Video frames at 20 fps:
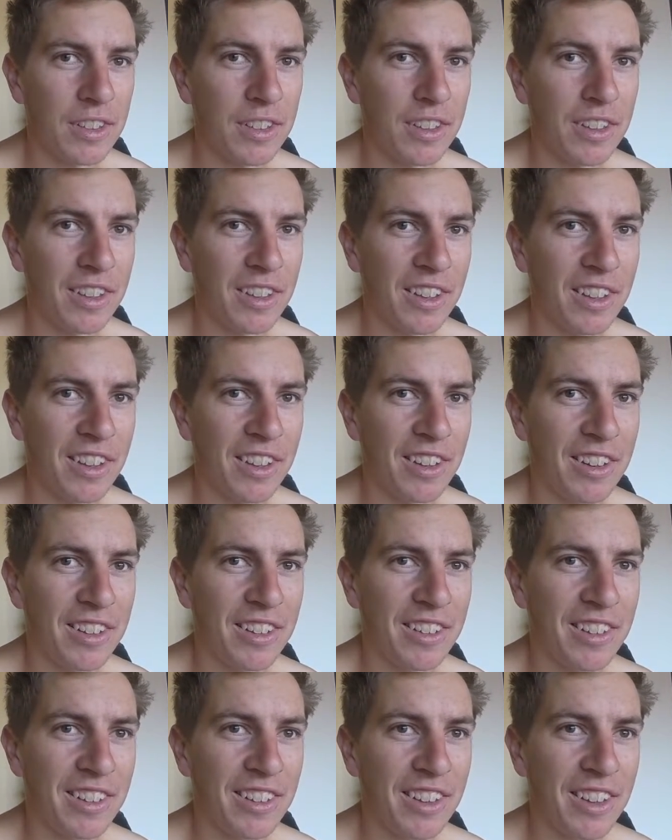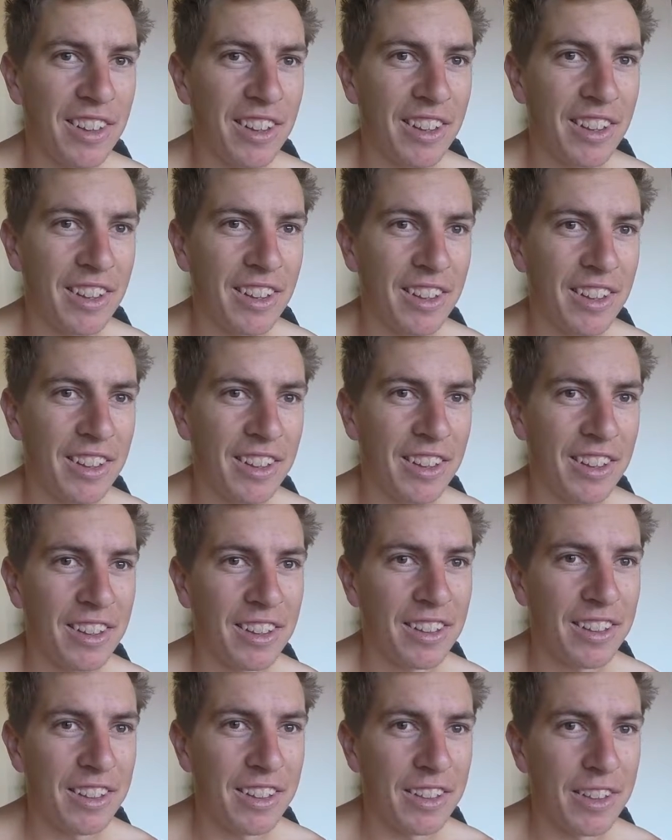And
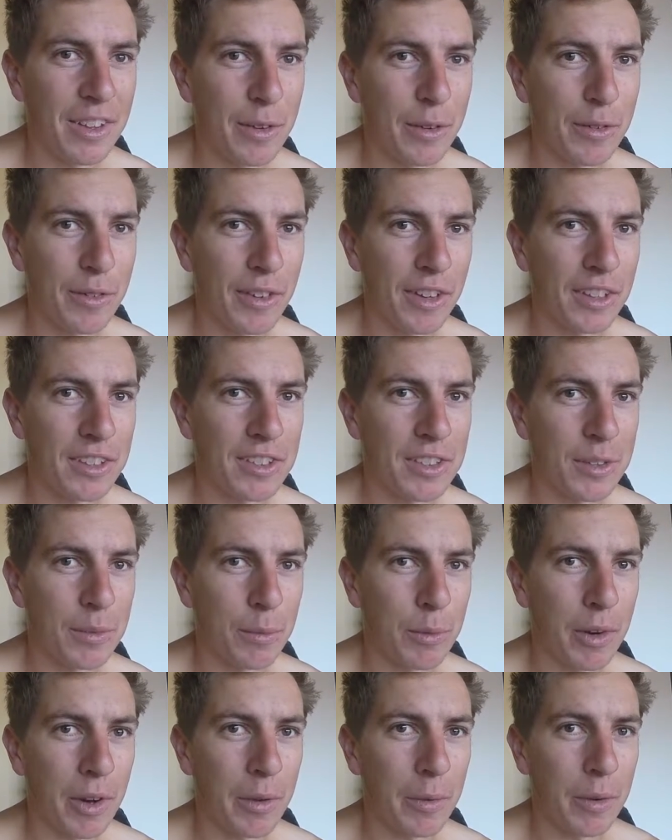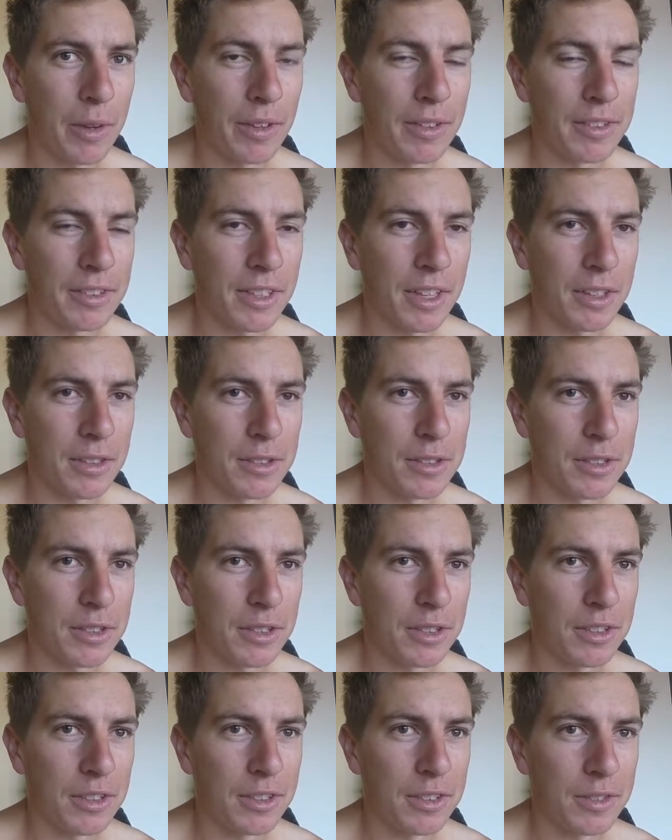yeah, that reflects in what I weigh on the scale,
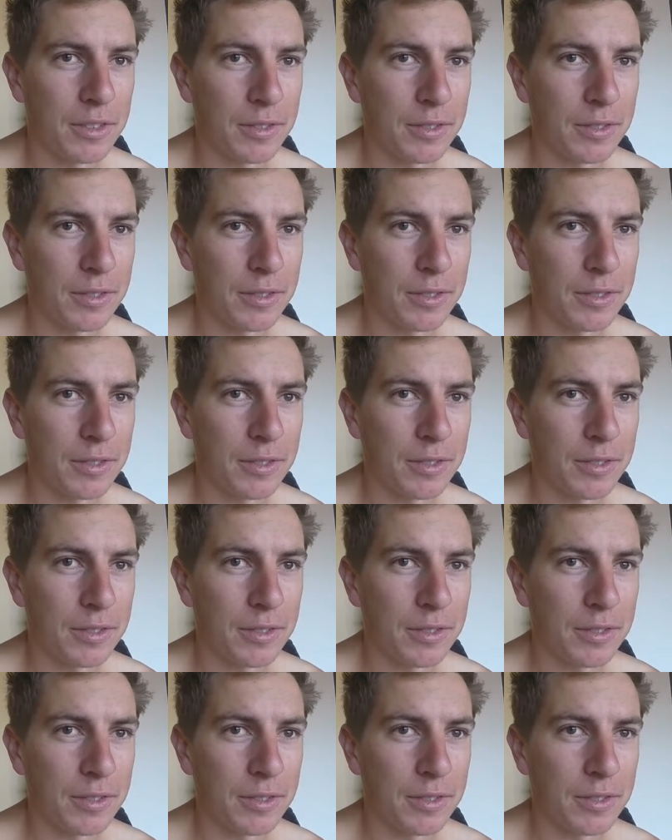so